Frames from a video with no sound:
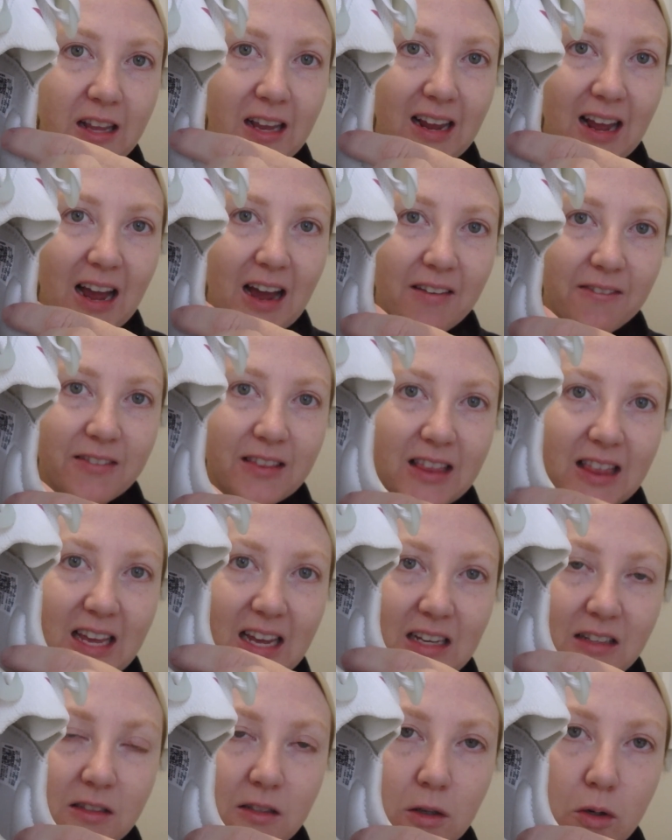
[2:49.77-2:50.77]
They have
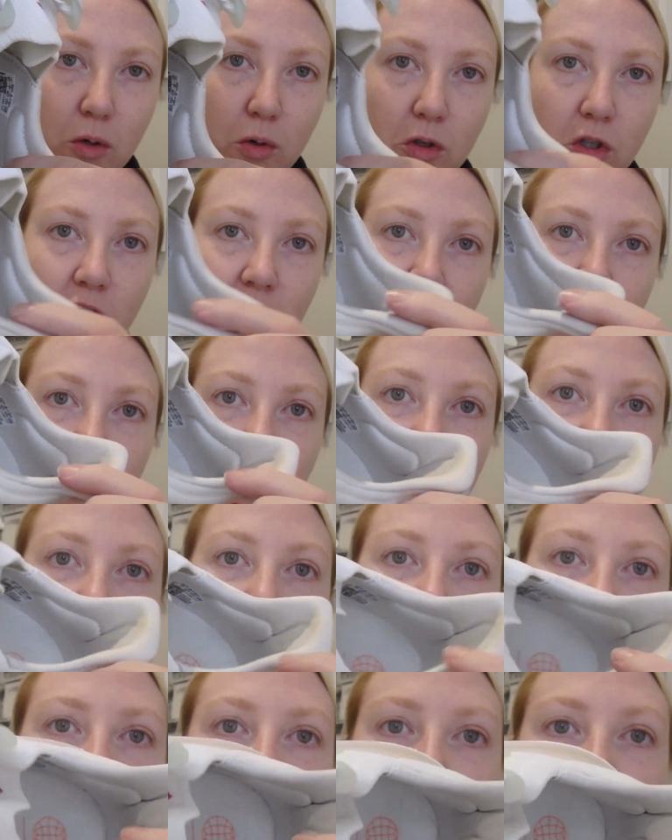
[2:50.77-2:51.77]
these
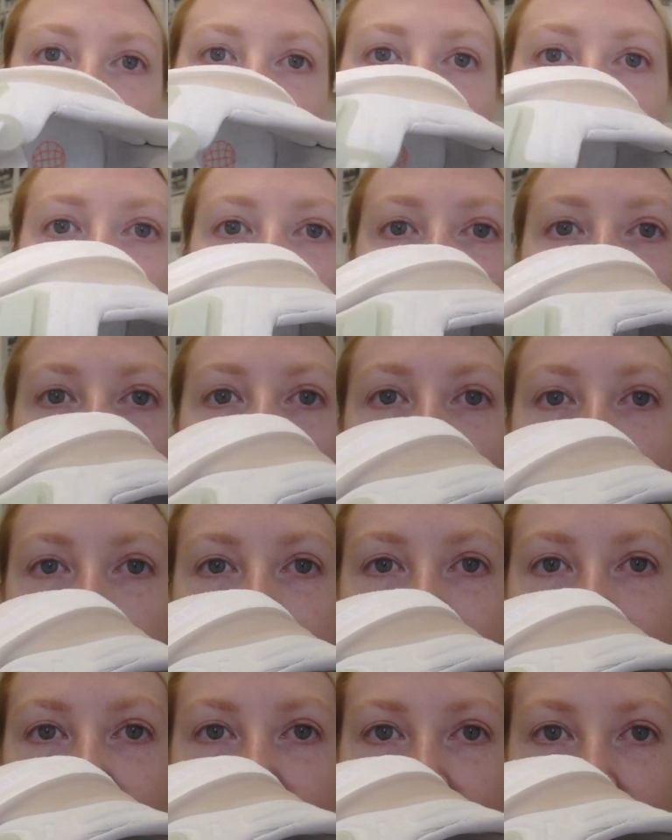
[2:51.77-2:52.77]
cushions on
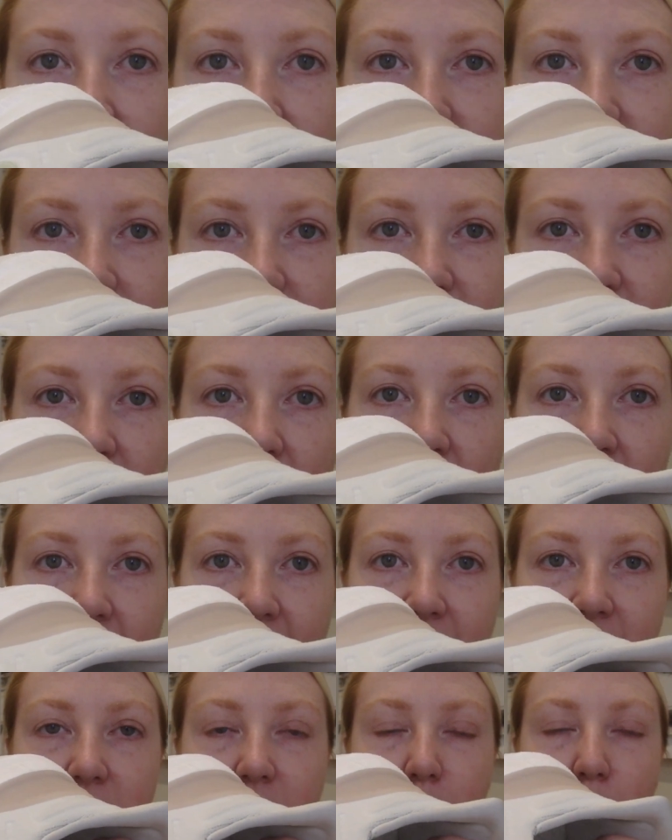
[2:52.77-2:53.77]
either
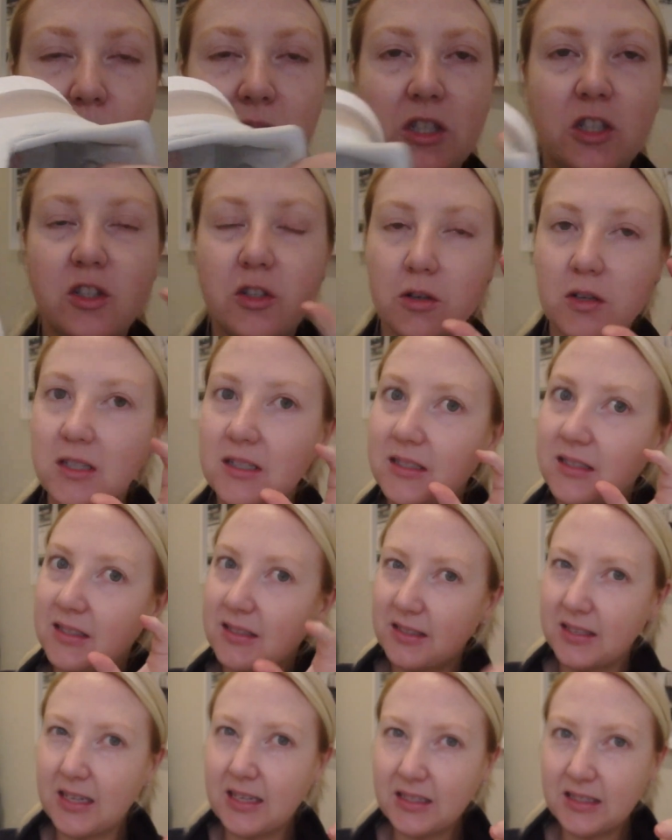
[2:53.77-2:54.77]
side, which sort of
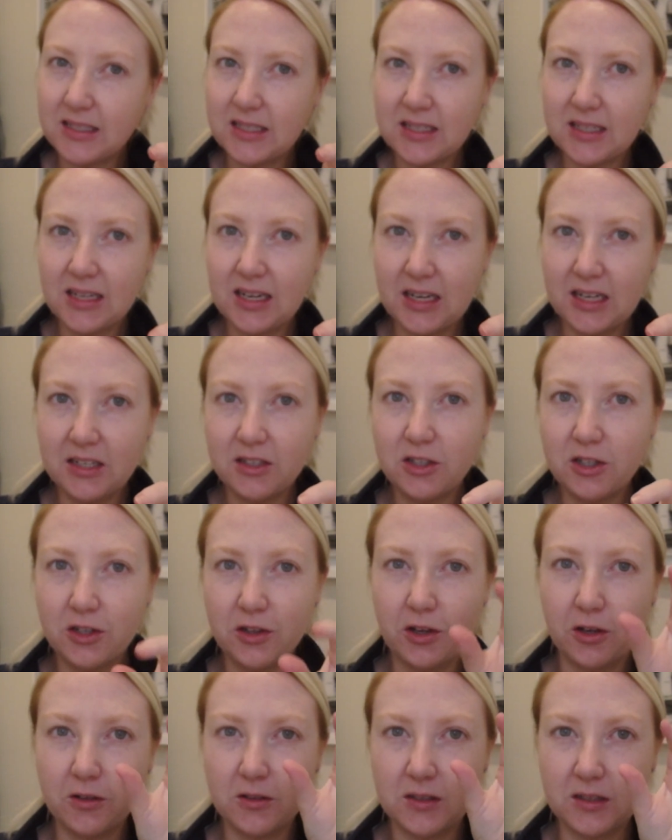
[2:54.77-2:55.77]
sit into
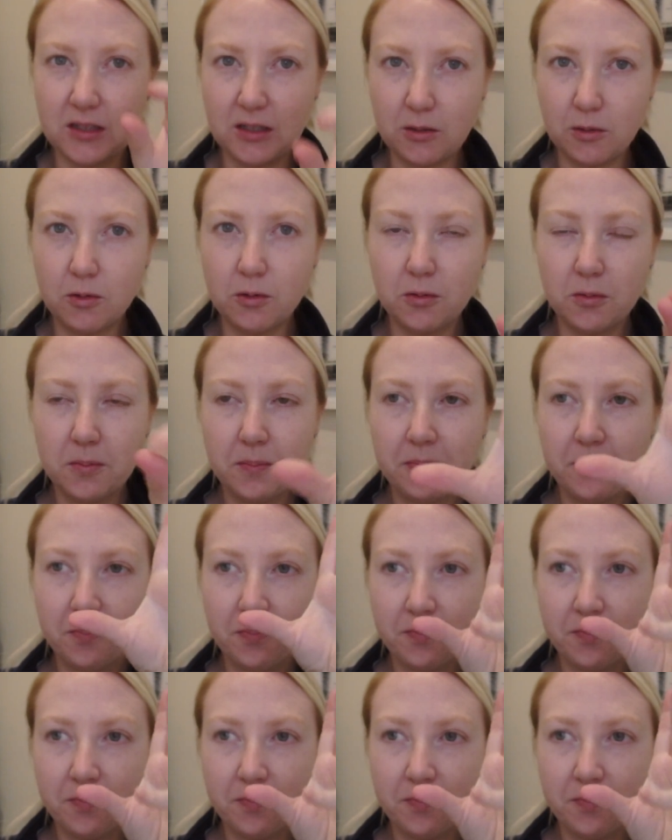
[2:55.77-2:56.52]
those little